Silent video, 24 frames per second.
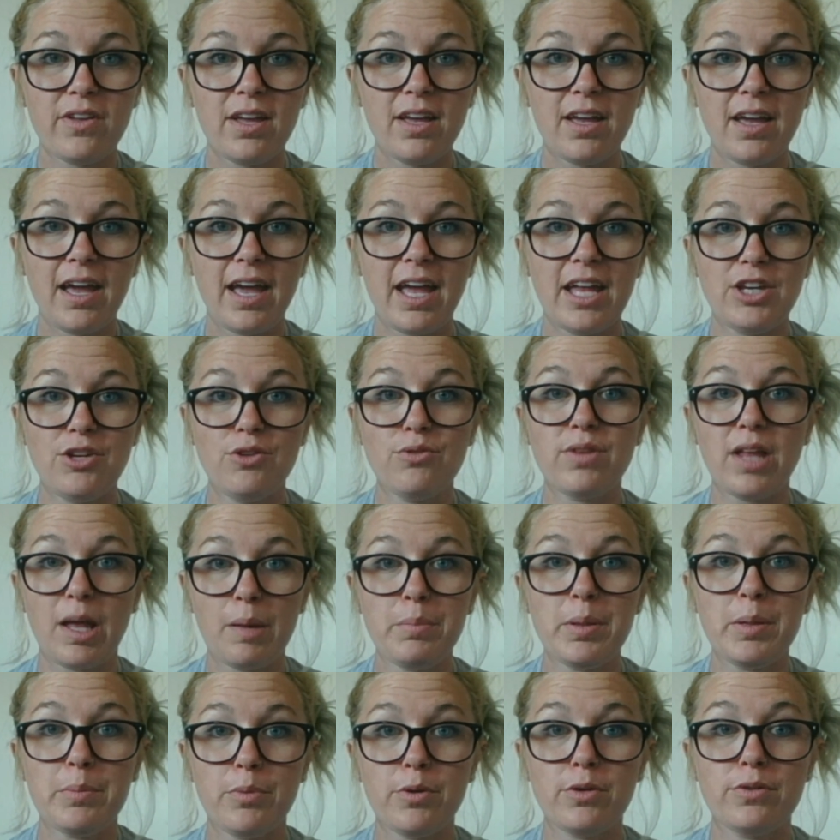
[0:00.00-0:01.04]
and you let
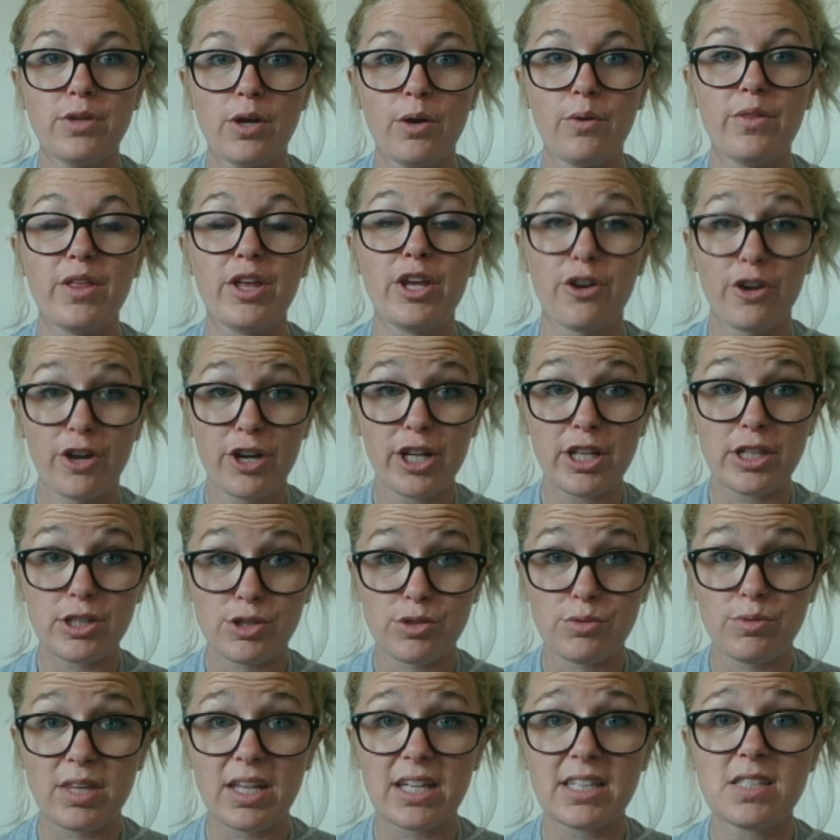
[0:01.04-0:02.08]
people know that you're going to do
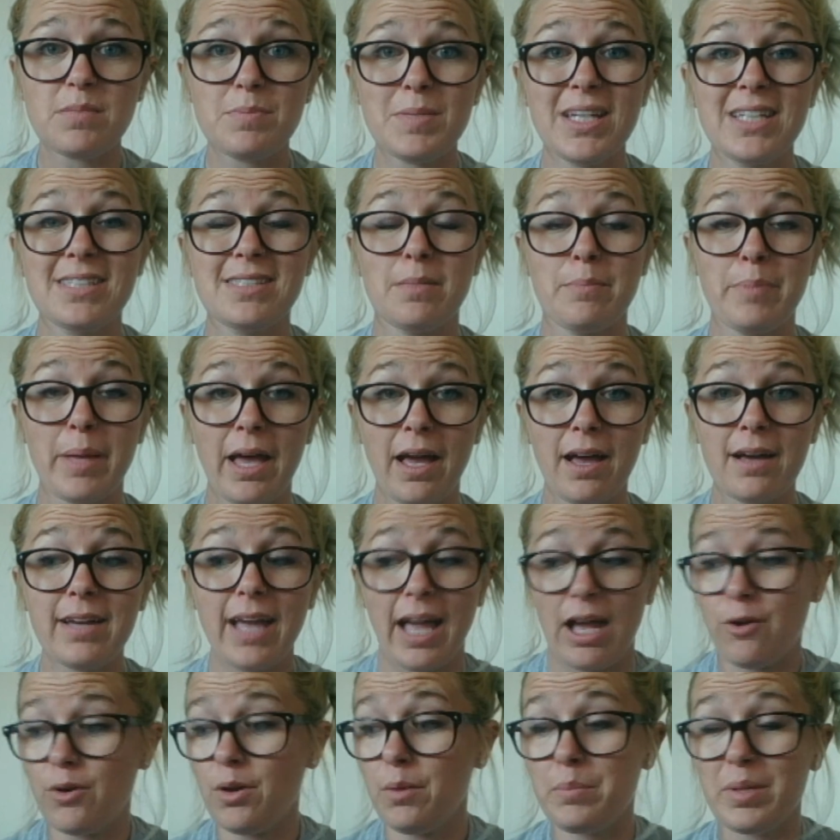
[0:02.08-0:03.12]
this, because
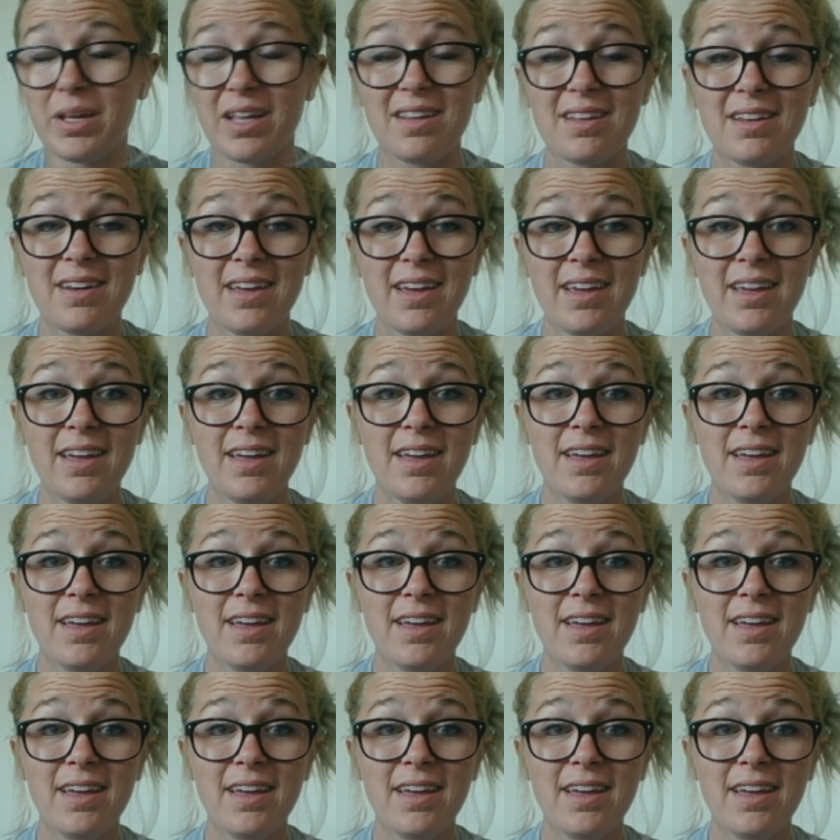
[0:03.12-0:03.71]
accountability